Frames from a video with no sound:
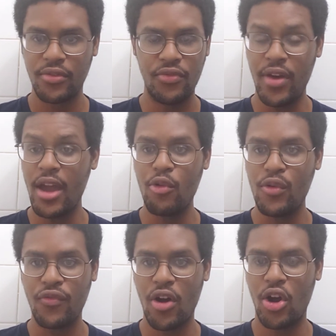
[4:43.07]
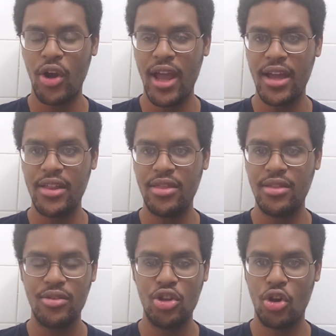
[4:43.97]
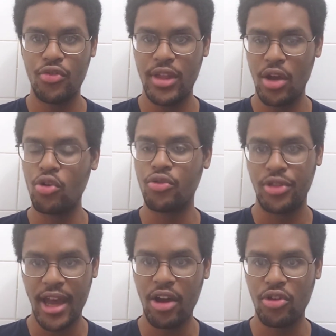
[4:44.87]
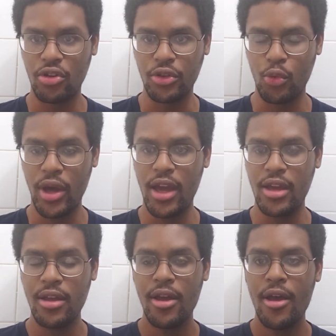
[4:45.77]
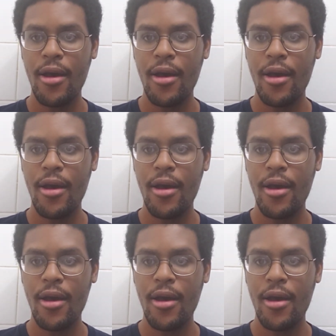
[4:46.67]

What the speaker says: Very far. And, you know, they'll die along the way.